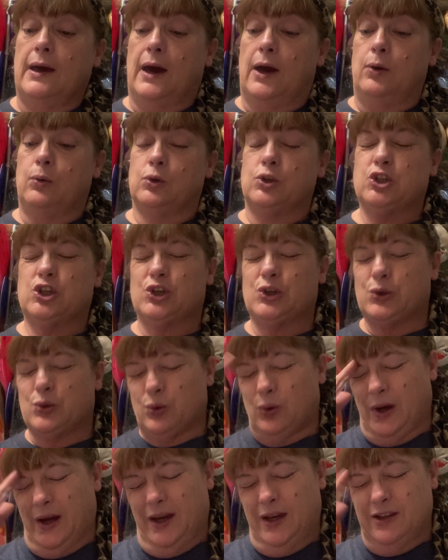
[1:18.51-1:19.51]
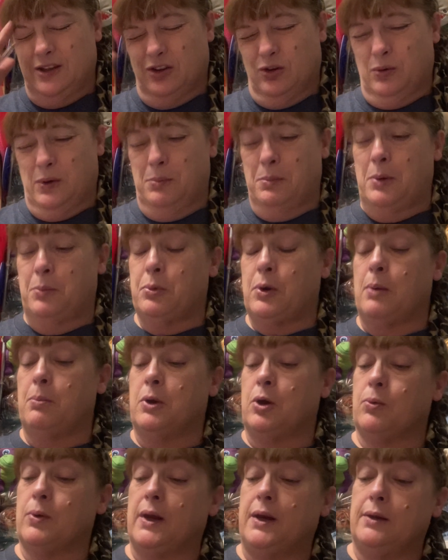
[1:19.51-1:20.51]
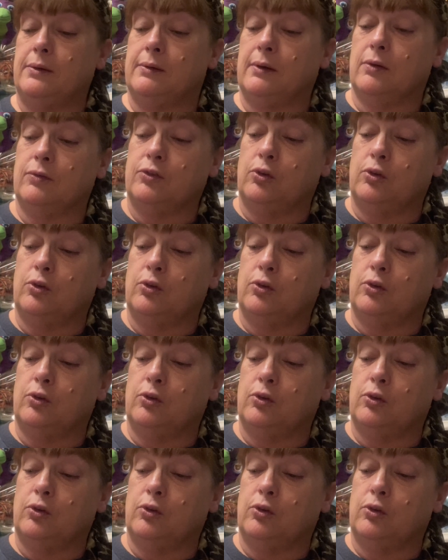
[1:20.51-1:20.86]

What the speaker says: I will try to remember, I'm going to write it down